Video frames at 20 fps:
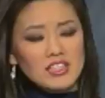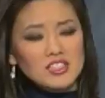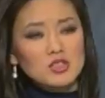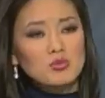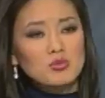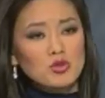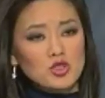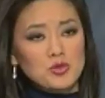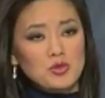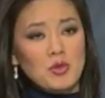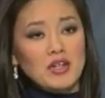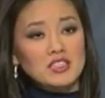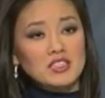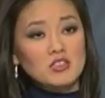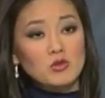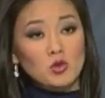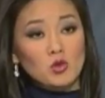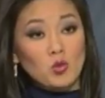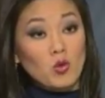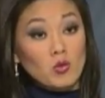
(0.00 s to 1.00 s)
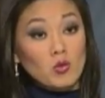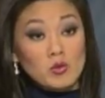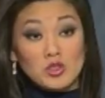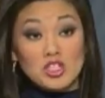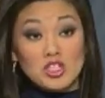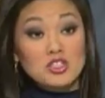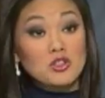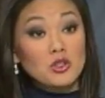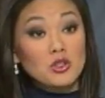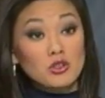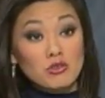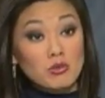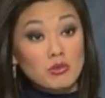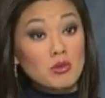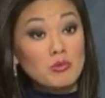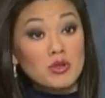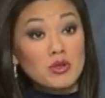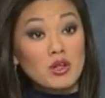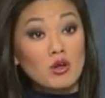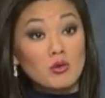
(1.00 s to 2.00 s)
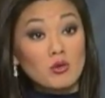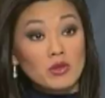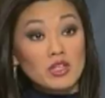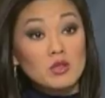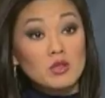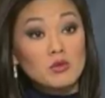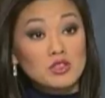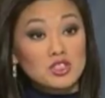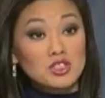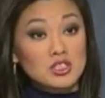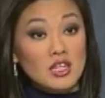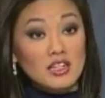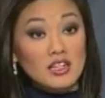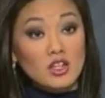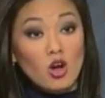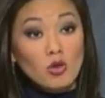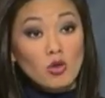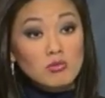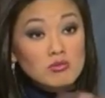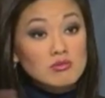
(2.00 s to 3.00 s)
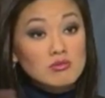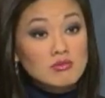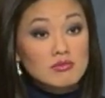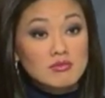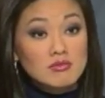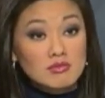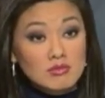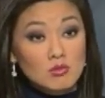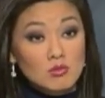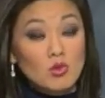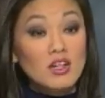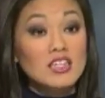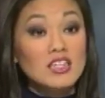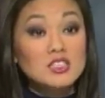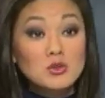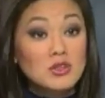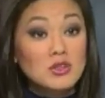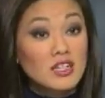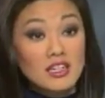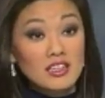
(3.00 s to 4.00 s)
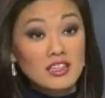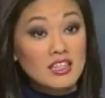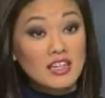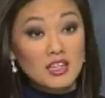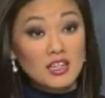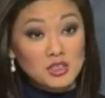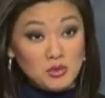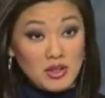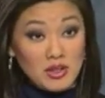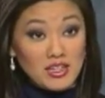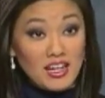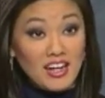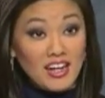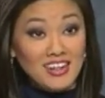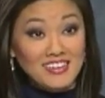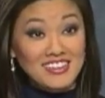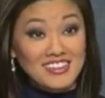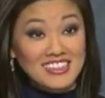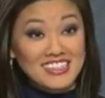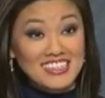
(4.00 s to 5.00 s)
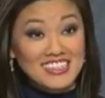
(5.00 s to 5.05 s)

this in perspective with what we just heard from the BOE, which said, nope, we're not doing anything else right now.